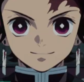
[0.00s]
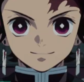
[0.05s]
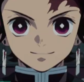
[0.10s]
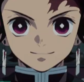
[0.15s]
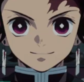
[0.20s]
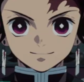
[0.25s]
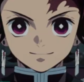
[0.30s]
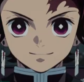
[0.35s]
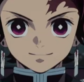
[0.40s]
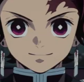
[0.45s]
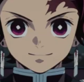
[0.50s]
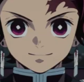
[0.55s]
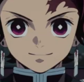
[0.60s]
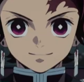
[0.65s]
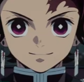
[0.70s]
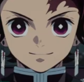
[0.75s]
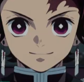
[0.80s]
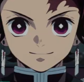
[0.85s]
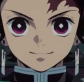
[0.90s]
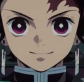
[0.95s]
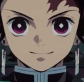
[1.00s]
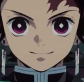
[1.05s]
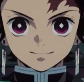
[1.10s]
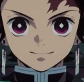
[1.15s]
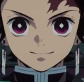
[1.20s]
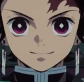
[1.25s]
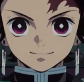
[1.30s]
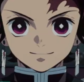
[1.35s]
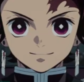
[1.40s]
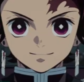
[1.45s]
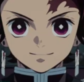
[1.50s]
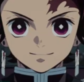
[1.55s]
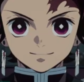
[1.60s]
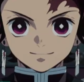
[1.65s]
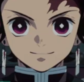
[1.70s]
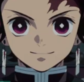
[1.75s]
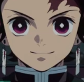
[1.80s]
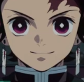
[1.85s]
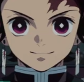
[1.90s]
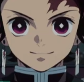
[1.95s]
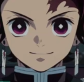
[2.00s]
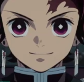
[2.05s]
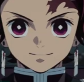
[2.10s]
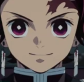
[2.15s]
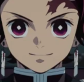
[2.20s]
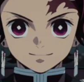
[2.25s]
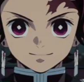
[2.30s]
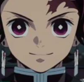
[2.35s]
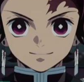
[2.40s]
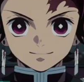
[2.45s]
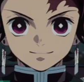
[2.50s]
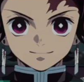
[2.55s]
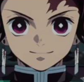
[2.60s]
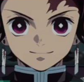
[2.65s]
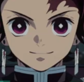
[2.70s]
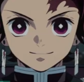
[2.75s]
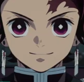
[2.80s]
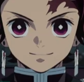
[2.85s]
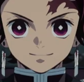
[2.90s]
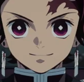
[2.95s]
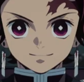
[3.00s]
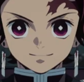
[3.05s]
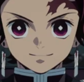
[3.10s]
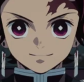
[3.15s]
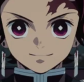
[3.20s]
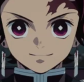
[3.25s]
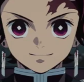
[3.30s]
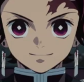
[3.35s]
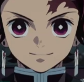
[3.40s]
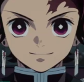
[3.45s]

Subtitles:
This person isn't speaking.